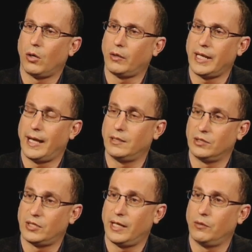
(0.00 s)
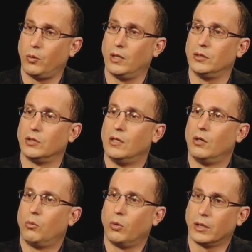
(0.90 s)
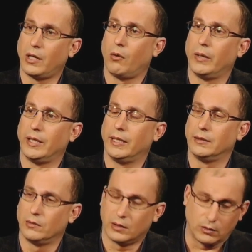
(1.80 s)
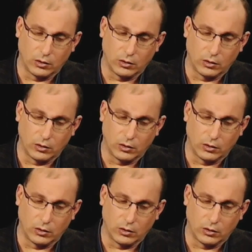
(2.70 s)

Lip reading: All he had to say was, we're going in